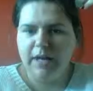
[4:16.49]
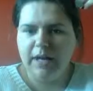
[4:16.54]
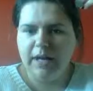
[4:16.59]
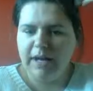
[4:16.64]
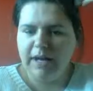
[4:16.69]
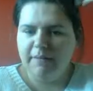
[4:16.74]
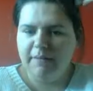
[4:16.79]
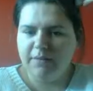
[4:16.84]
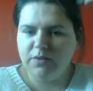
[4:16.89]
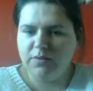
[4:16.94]

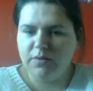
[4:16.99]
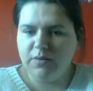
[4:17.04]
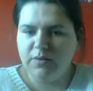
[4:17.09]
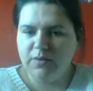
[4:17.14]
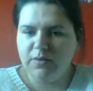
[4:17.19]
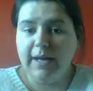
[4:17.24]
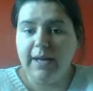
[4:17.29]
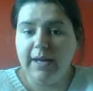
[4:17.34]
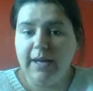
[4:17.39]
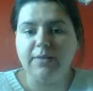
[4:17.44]
So once
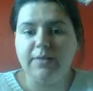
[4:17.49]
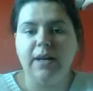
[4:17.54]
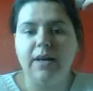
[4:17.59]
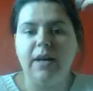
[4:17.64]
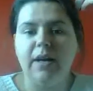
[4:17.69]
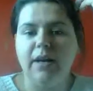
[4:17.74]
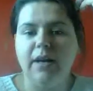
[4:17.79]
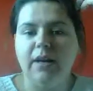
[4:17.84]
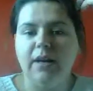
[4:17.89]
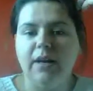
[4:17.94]
we have that
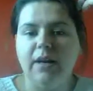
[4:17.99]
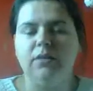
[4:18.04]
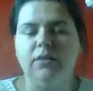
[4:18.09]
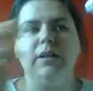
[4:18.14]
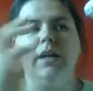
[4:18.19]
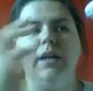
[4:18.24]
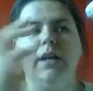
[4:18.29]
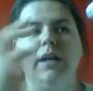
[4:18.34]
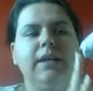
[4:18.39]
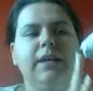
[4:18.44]
angle,
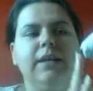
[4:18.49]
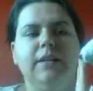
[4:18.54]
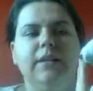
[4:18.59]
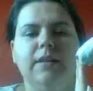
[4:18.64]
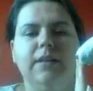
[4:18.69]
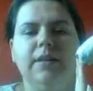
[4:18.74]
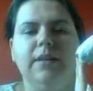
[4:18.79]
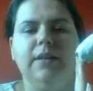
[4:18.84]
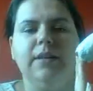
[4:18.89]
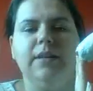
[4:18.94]
I can
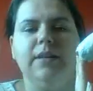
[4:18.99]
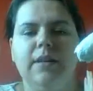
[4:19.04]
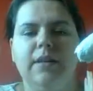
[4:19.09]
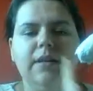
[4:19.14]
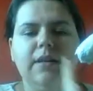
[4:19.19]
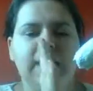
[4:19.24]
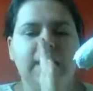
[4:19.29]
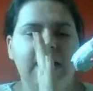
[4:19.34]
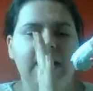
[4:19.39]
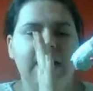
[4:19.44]

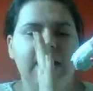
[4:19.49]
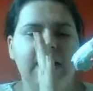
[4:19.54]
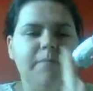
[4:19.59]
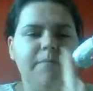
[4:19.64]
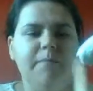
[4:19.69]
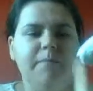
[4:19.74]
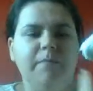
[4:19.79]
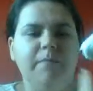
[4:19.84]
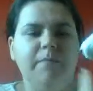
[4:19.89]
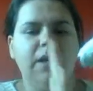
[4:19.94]

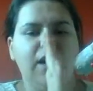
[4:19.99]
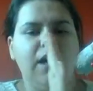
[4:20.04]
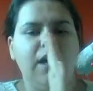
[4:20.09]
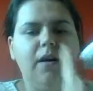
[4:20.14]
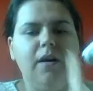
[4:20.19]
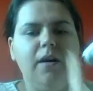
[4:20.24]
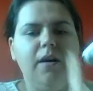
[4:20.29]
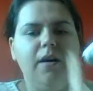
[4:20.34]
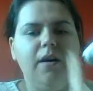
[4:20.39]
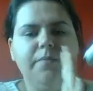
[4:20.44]

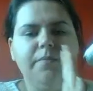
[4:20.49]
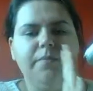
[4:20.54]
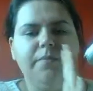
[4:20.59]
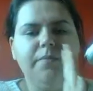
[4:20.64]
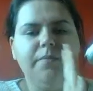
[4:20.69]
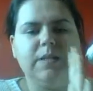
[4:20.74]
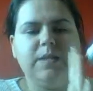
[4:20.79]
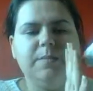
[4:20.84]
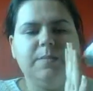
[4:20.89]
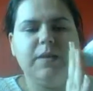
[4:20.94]
cut
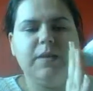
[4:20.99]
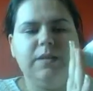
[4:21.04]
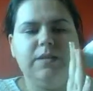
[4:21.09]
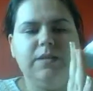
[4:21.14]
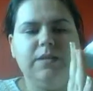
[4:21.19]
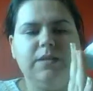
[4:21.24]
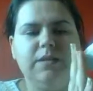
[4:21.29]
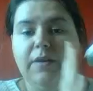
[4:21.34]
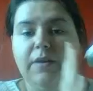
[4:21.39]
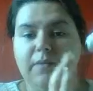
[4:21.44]
this bit to
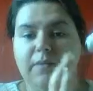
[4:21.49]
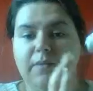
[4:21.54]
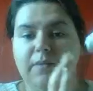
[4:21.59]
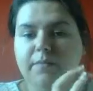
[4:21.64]
fit,